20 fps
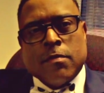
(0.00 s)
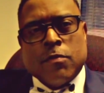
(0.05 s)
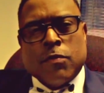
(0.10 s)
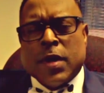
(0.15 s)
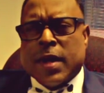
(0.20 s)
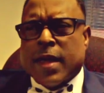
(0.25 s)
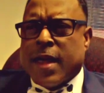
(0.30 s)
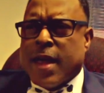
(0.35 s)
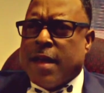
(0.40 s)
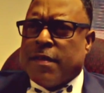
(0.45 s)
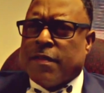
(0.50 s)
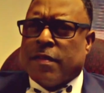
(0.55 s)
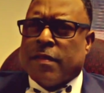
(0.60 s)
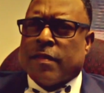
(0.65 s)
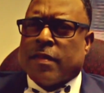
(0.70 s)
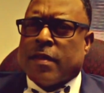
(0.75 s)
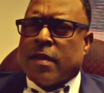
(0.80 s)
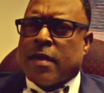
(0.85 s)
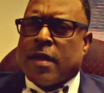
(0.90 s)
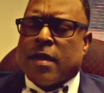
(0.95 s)
what
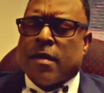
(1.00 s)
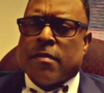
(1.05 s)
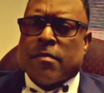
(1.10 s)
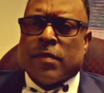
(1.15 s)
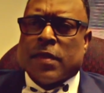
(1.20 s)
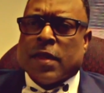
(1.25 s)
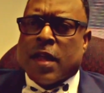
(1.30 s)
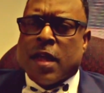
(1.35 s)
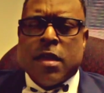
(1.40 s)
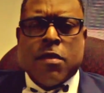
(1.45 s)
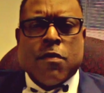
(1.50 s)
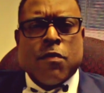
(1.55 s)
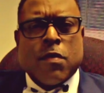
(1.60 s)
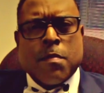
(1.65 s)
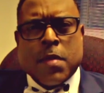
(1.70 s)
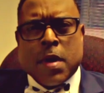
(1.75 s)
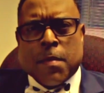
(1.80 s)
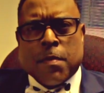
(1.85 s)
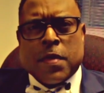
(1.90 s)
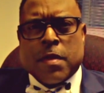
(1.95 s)
cases can you
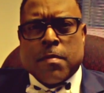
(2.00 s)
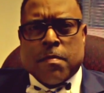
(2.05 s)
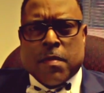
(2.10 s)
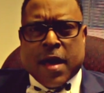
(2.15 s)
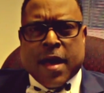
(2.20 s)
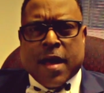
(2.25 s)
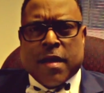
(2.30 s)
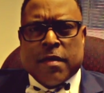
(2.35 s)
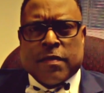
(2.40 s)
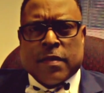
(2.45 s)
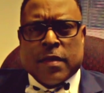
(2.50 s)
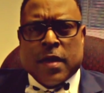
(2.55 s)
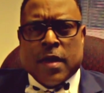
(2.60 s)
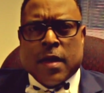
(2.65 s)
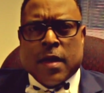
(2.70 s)
remember the best?